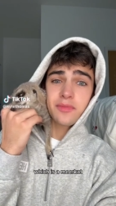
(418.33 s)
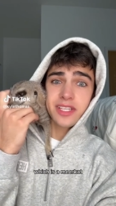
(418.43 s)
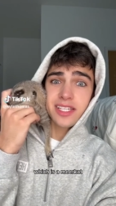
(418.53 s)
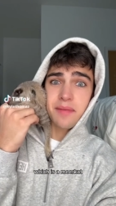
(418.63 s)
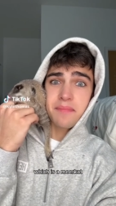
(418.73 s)

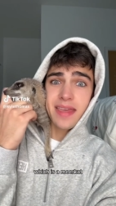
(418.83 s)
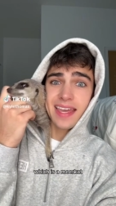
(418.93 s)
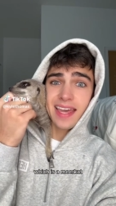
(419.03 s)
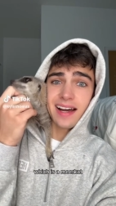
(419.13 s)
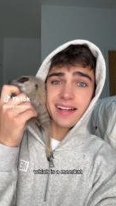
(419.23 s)
which is a
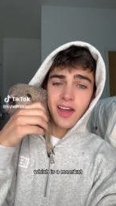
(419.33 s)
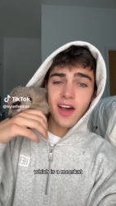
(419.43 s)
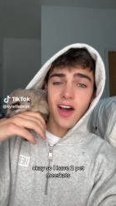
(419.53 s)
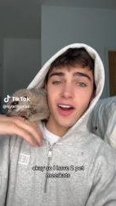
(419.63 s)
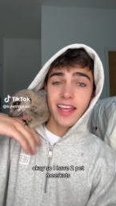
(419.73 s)
meerkat.
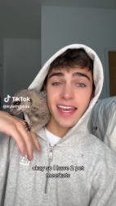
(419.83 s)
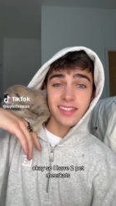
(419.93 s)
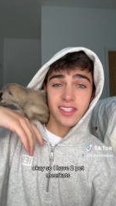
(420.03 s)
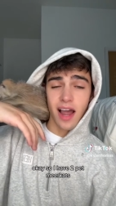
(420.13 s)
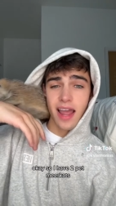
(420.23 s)
Okay,
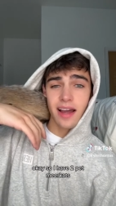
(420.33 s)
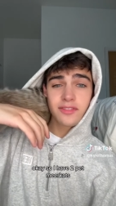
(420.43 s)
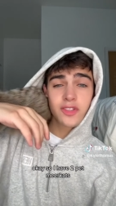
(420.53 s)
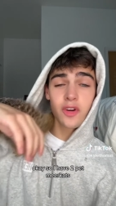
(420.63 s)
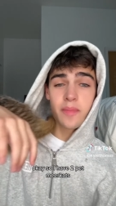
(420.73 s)
so I
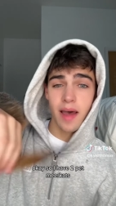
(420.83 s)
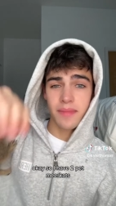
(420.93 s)
have 2 pet